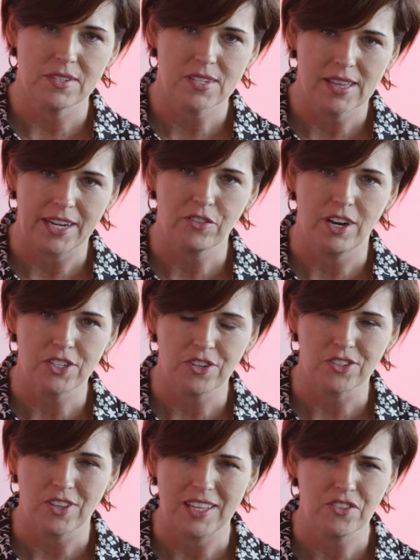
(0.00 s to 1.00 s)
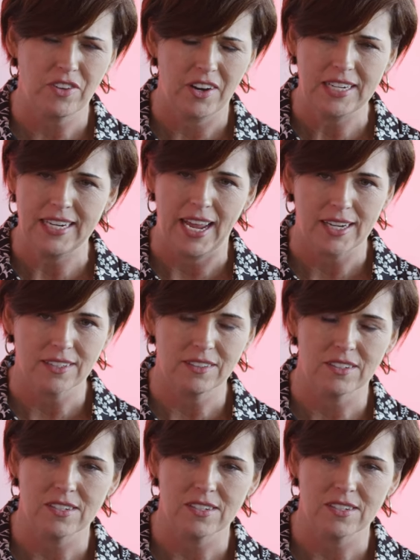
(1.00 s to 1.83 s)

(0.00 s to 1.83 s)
select restaurants, so that's very tactical.